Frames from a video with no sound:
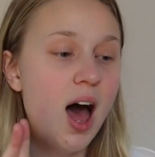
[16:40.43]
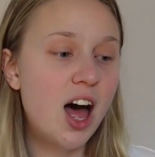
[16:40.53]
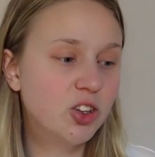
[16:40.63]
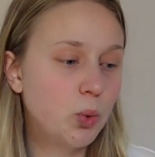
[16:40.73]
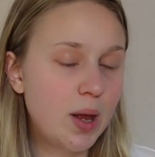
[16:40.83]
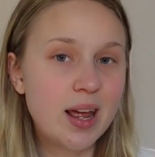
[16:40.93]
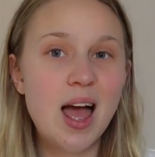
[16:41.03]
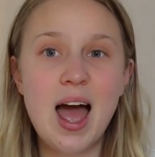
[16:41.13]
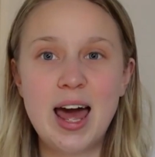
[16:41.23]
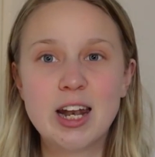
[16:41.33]
a swing
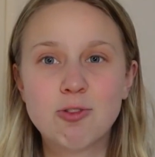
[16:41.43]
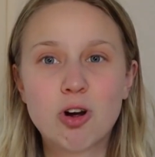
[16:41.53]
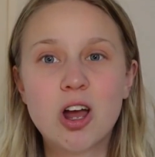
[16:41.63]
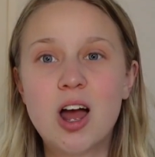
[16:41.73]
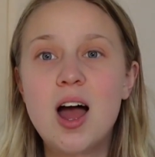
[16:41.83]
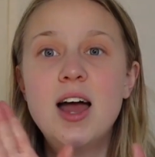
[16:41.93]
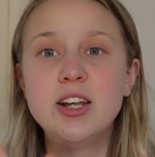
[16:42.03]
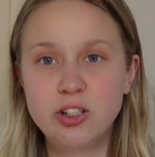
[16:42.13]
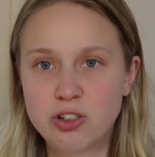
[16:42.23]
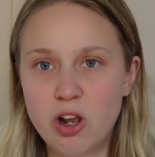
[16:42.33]
and a rocker.
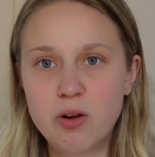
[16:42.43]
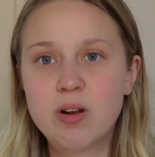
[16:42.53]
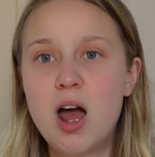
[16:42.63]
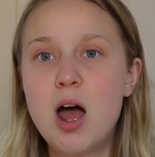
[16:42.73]
You don't.